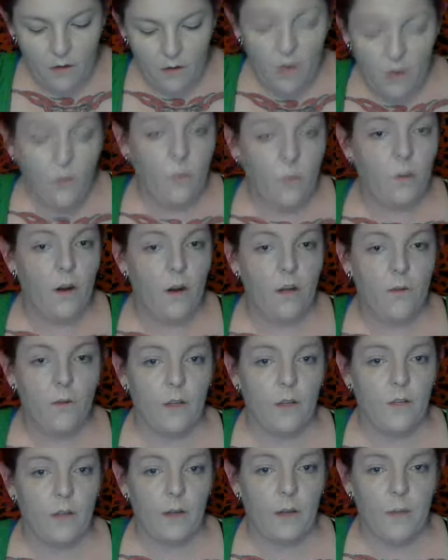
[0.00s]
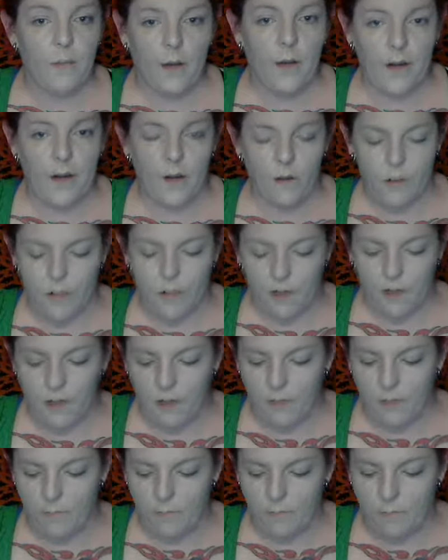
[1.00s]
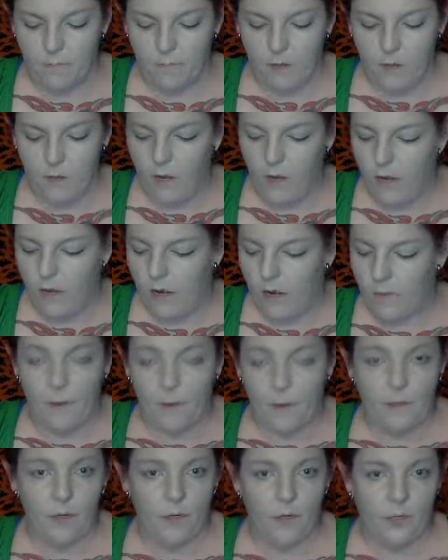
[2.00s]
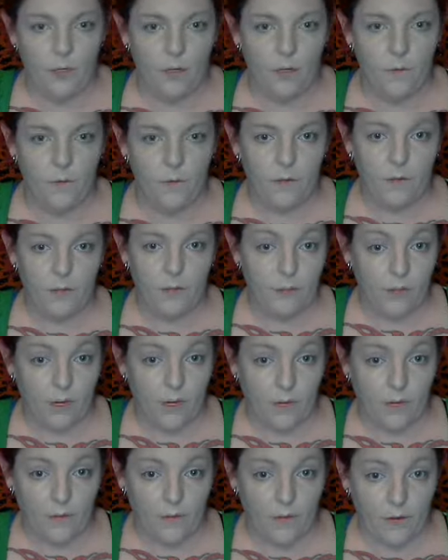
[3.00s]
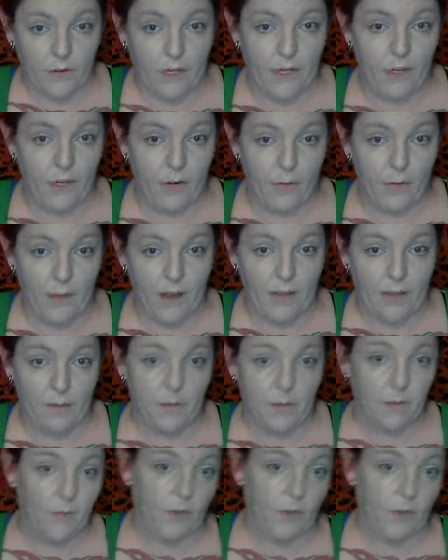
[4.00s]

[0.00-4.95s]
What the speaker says: we are doing a vampire thing, I'm going to show you a little trick for getting your makeup to really